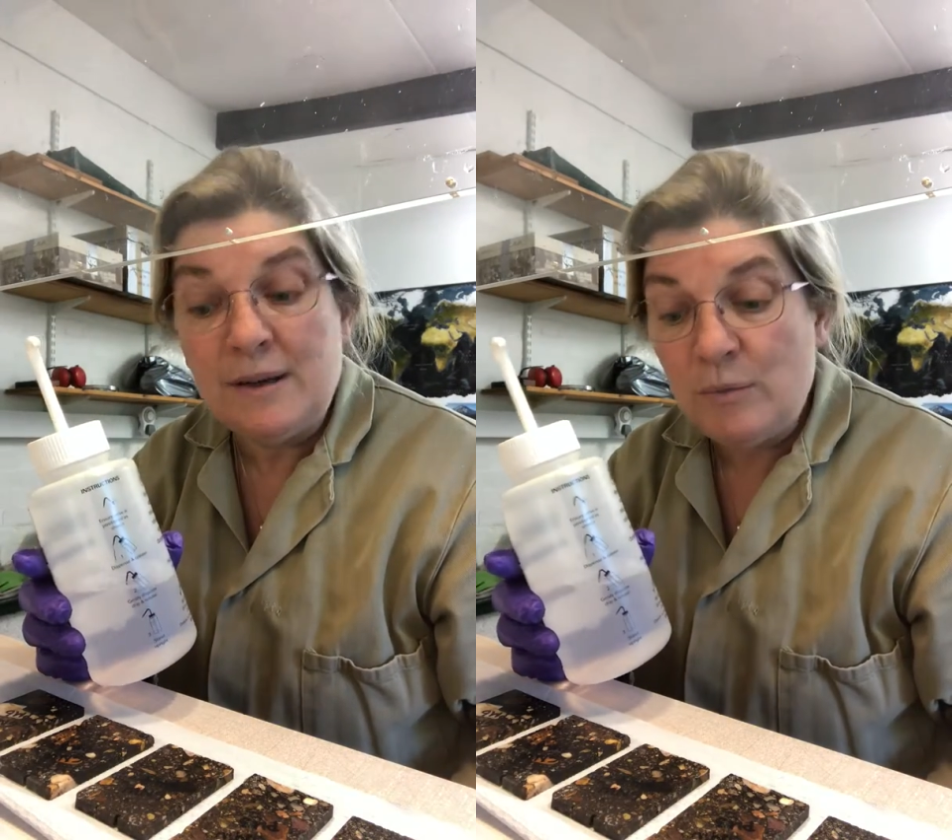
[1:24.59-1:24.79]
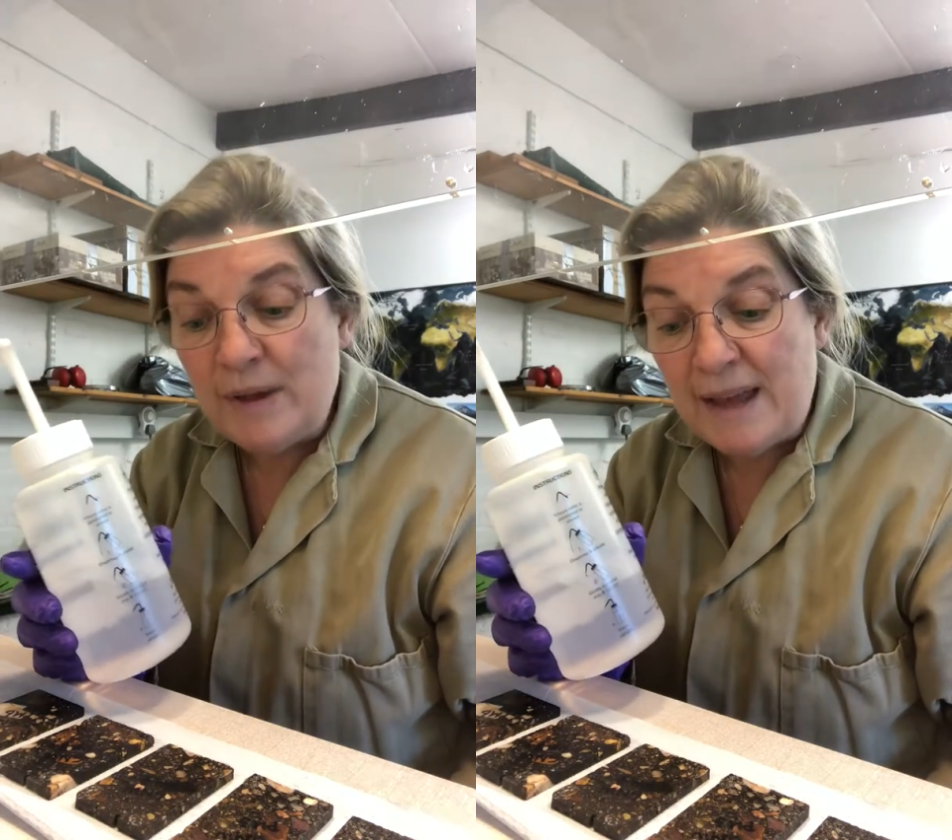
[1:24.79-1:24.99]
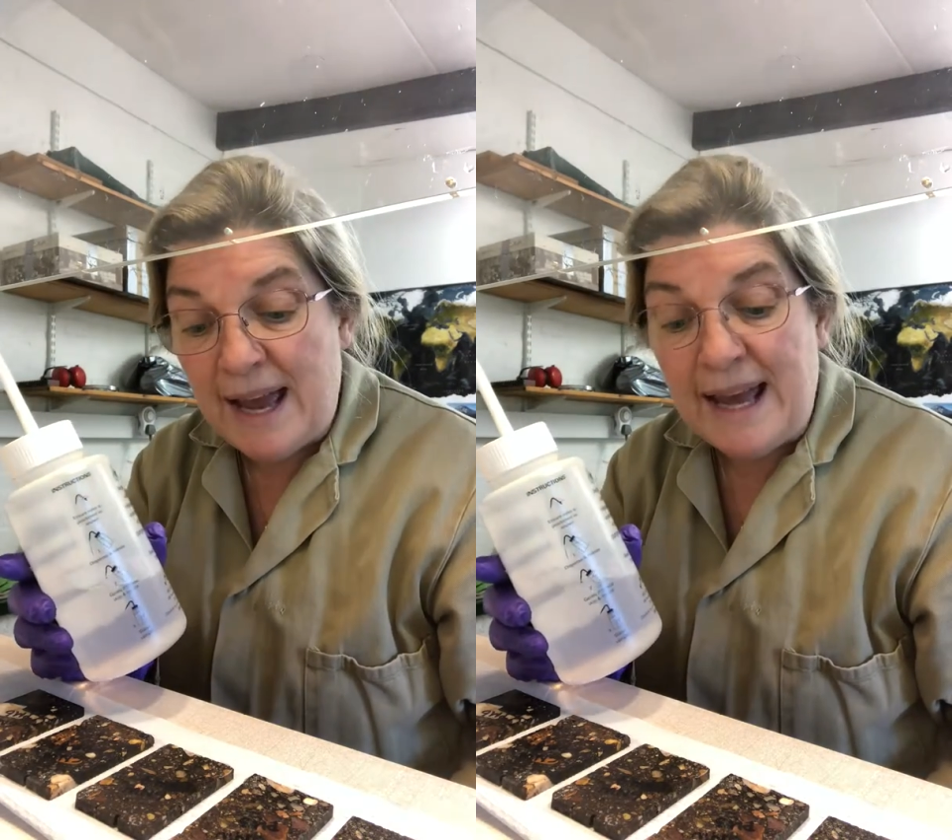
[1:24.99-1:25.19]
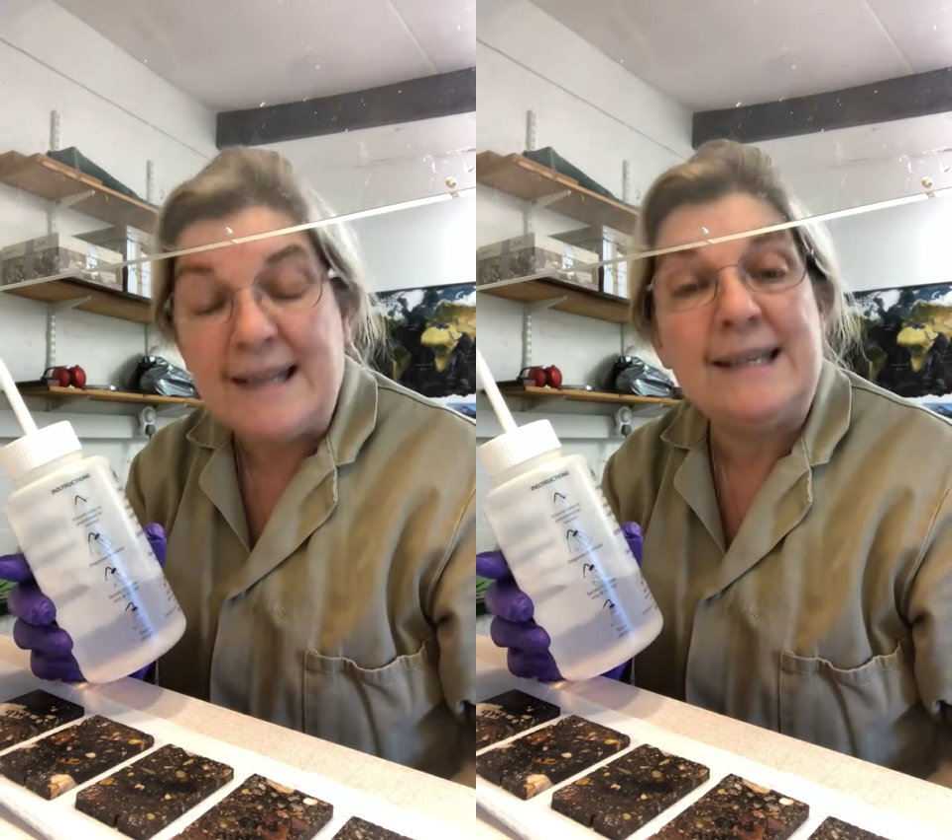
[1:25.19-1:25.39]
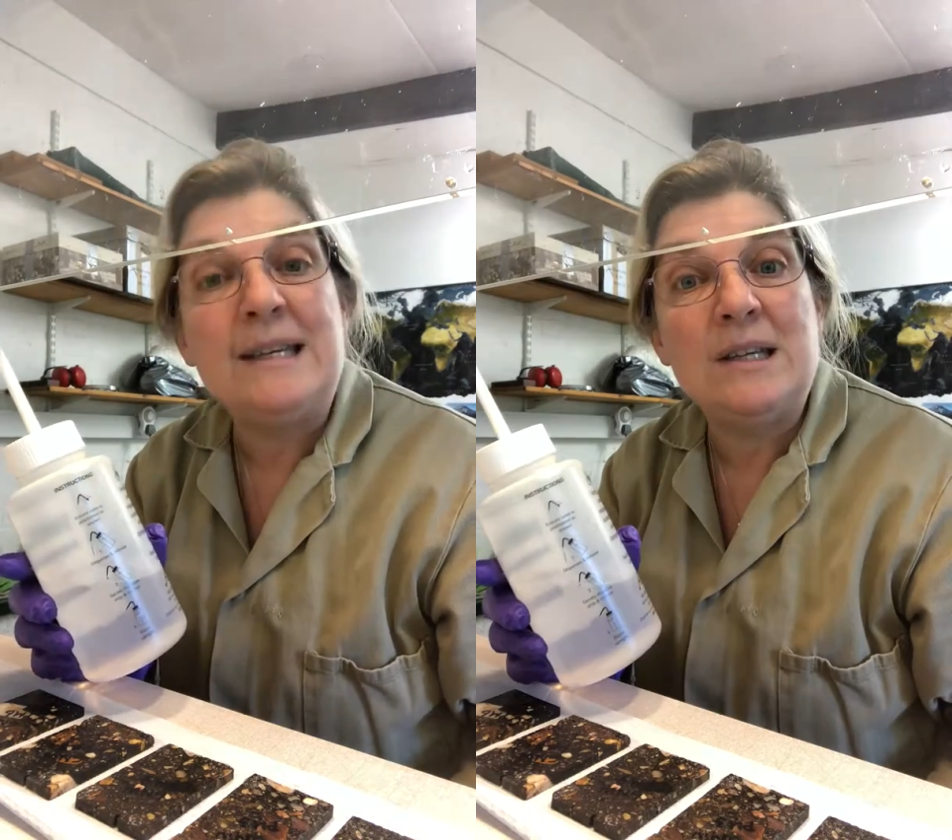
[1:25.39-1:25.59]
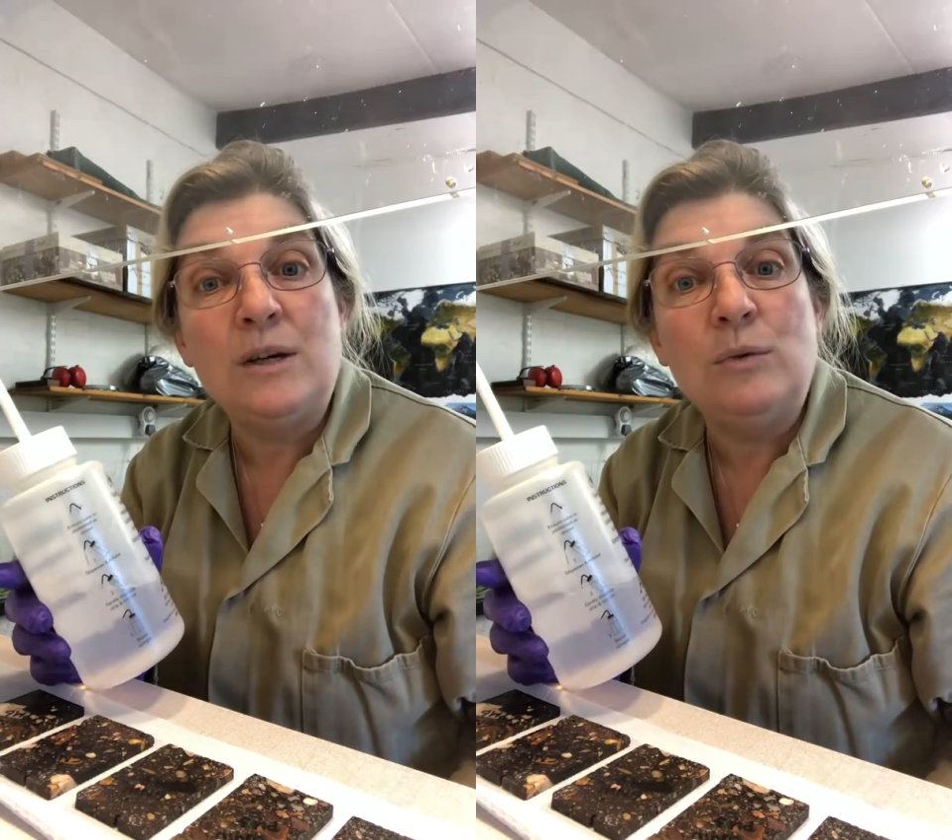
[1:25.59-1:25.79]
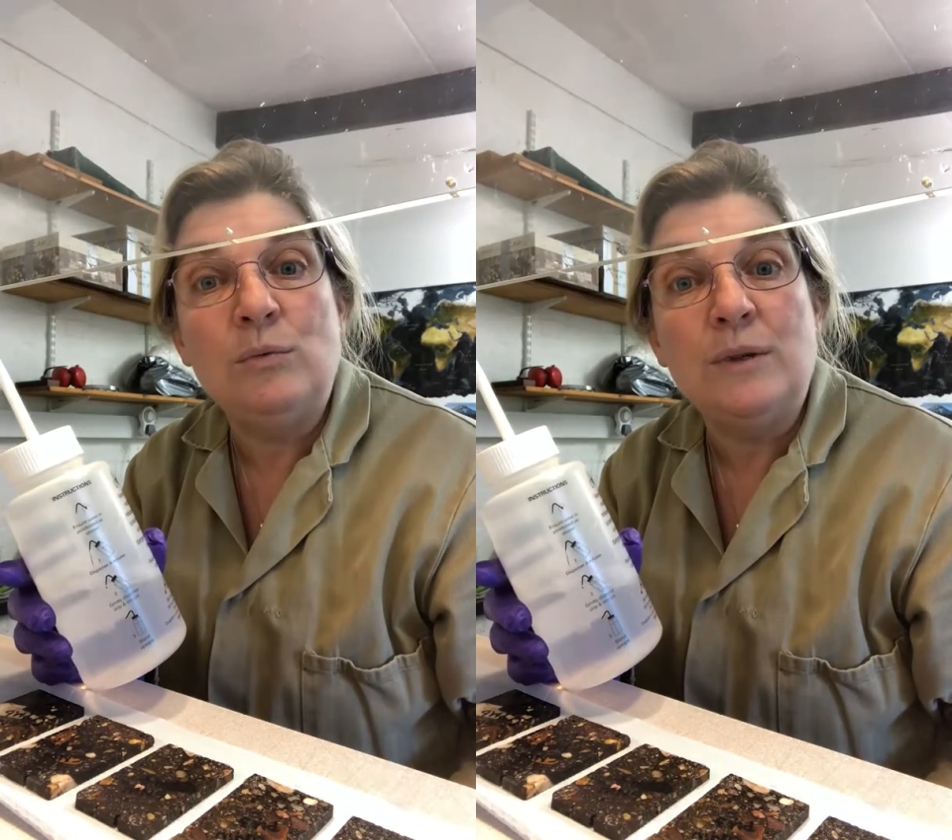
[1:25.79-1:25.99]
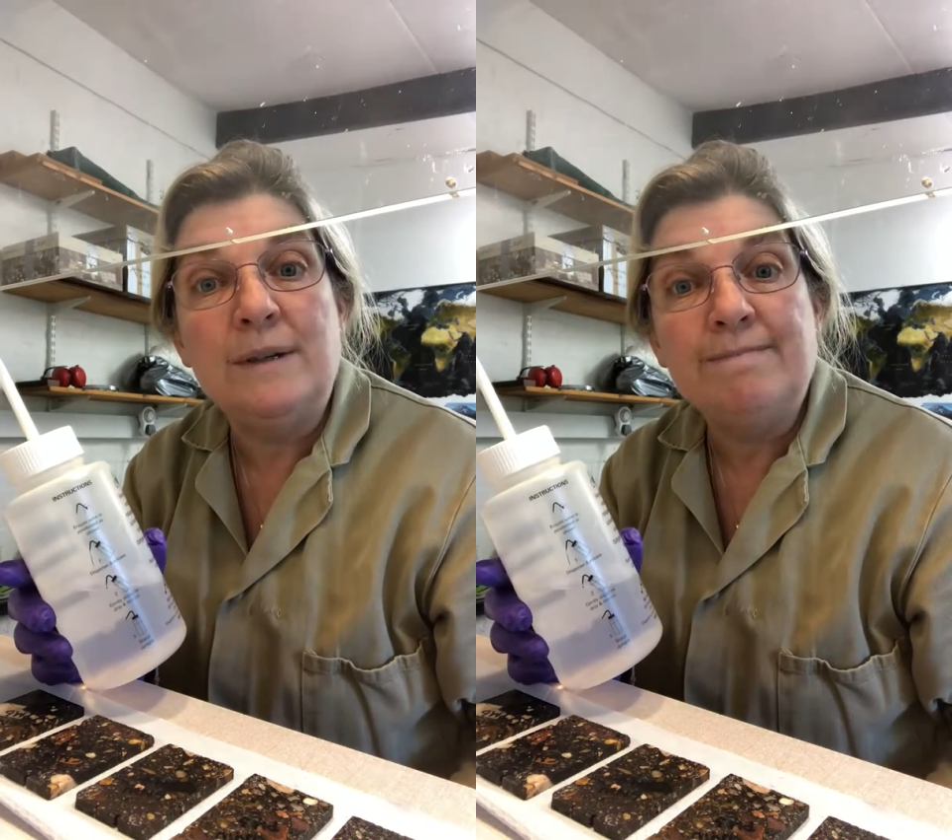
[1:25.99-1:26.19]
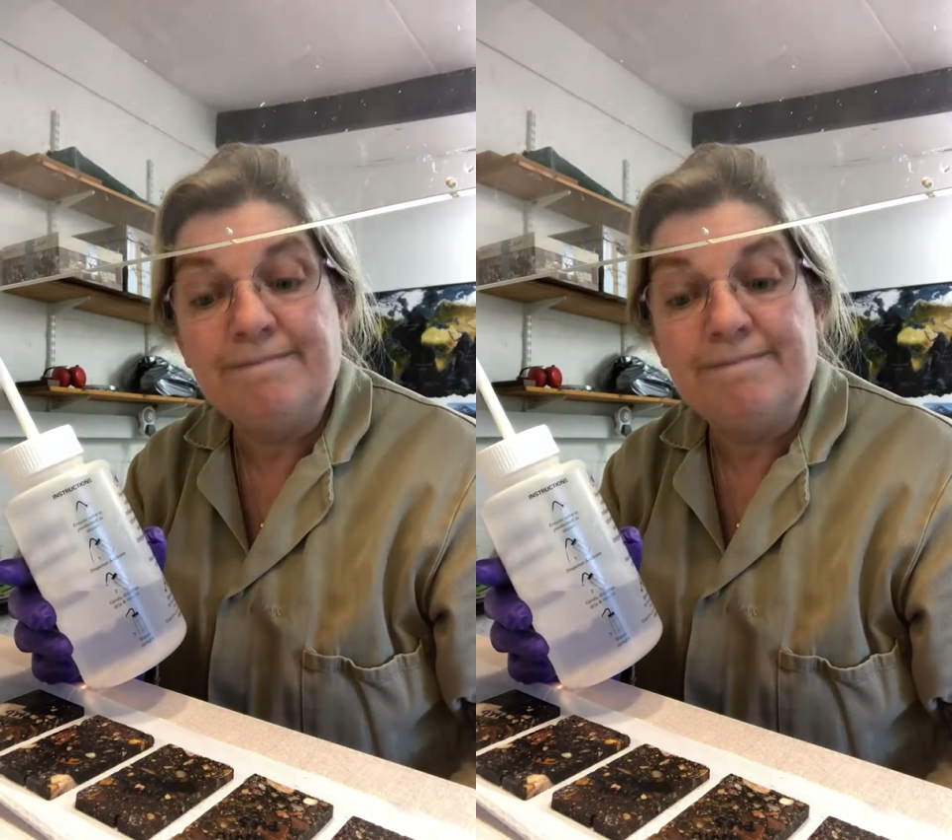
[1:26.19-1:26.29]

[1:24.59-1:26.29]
with acetone.